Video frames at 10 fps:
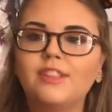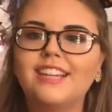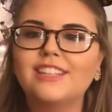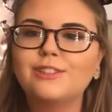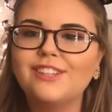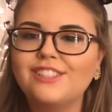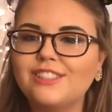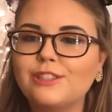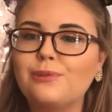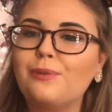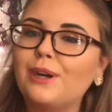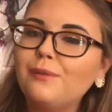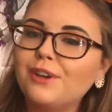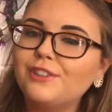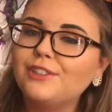The next question is, where
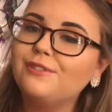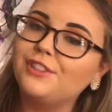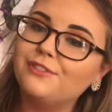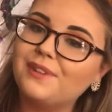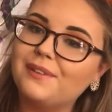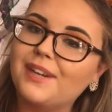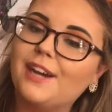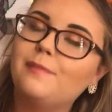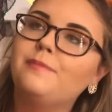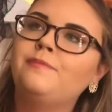were you when you found out?